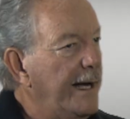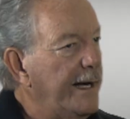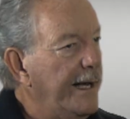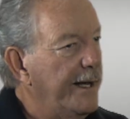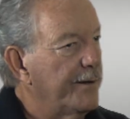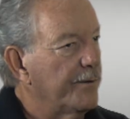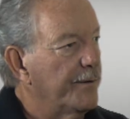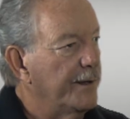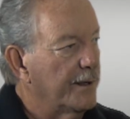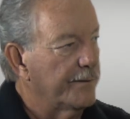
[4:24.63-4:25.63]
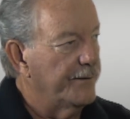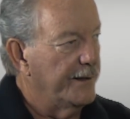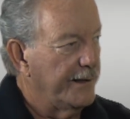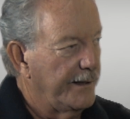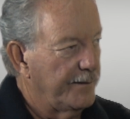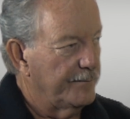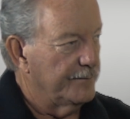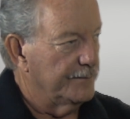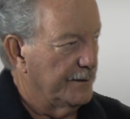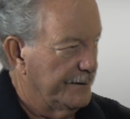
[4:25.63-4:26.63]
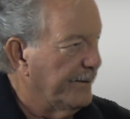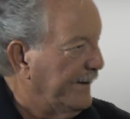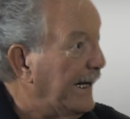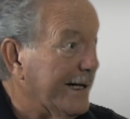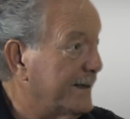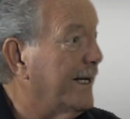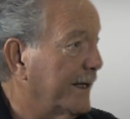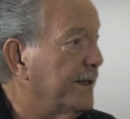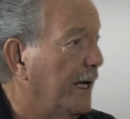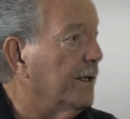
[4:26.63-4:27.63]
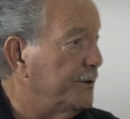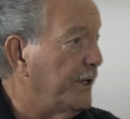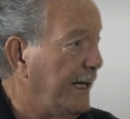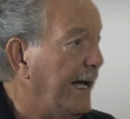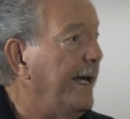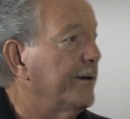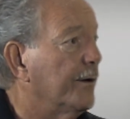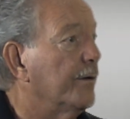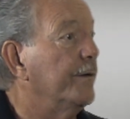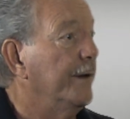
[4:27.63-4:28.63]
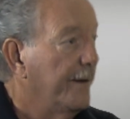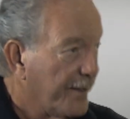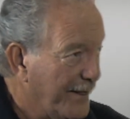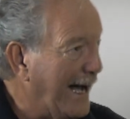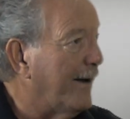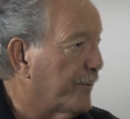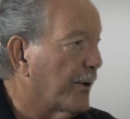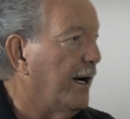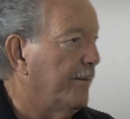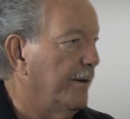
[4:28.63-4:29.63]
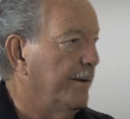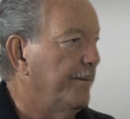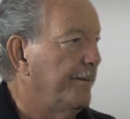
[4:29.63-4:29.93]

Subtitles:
that handled that technology handled that problem.